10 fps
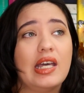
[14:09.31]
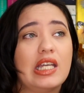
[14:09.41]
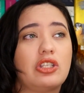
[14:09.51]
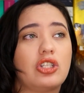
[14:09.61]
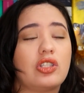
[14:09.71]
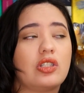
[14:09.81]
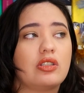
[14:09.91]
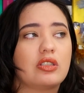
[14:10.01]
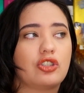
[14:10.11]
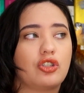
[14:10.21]
it just
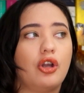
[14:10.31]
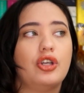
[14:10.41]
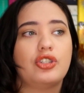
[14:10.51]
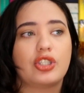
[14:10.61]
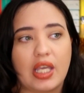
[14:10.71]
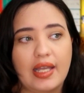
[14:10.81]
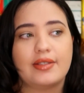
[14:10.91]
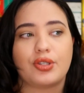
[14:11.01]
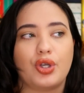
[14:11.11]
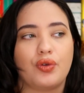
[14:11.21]
shows
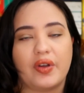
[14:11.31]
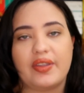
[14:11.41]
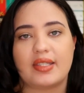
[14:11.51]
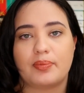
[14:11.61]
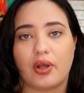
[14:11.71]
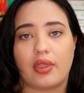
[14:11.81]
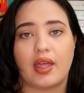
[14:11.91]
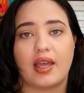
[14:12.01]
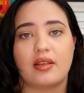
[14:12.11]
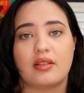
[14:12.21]
kids who read this book
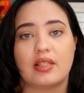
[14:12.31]
that